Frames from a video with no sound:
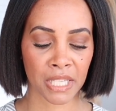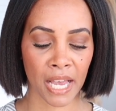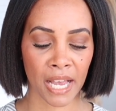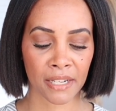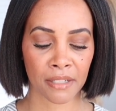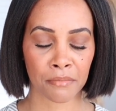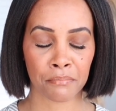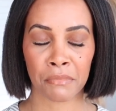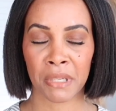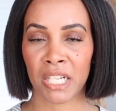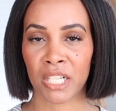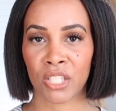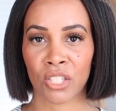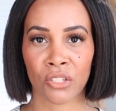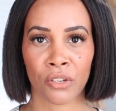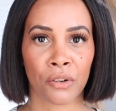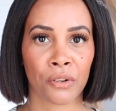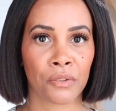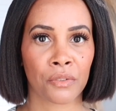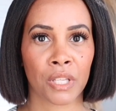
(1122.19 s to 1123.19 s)
satin midi
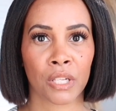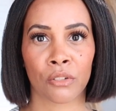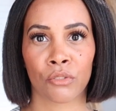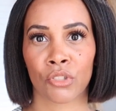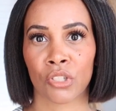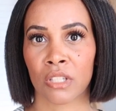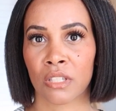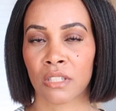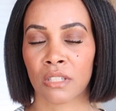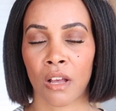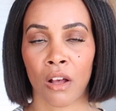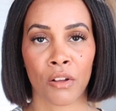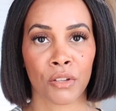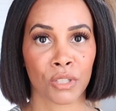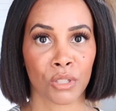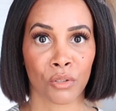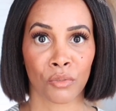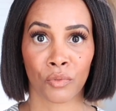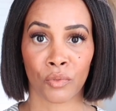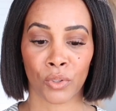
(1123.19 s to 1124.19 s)
skirt that'll just
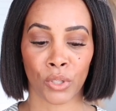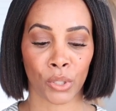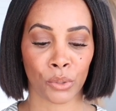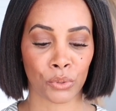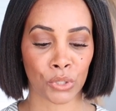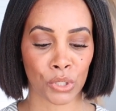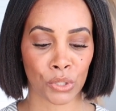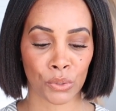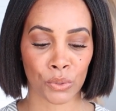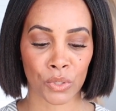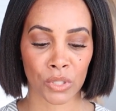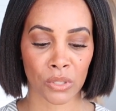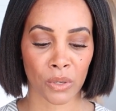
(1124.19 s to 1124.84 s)
also flow too.